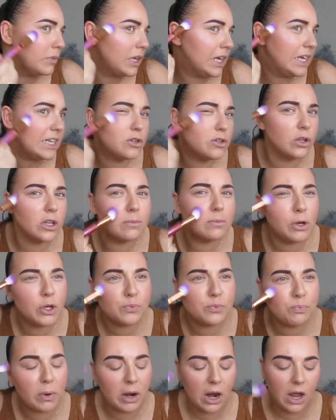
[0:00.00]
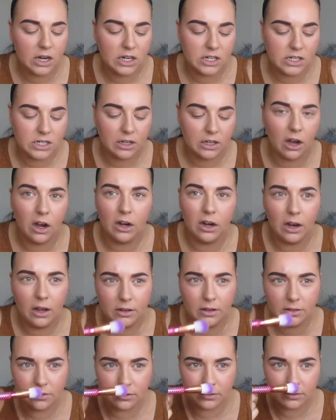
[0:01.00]
It's not the most blinding
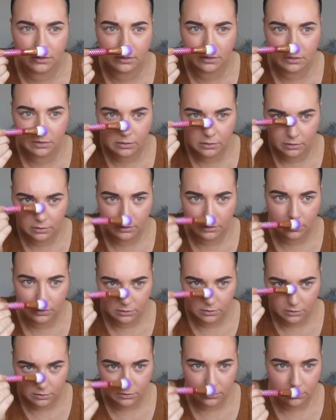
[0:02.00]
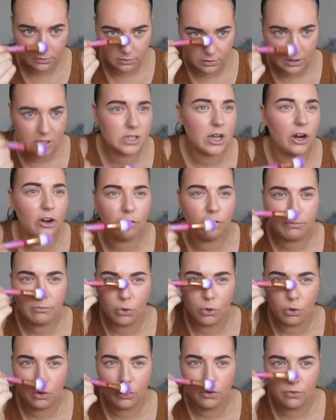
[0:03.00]
highlight. It's kind of
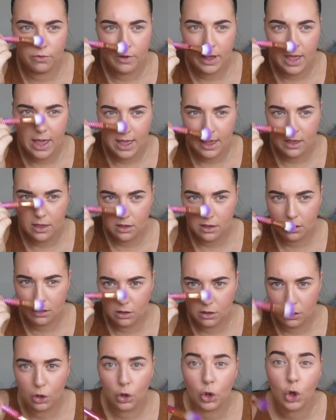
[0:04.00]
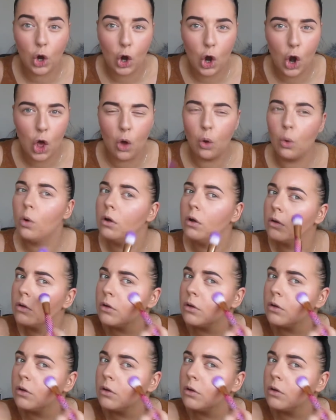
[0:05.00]
more of a glow.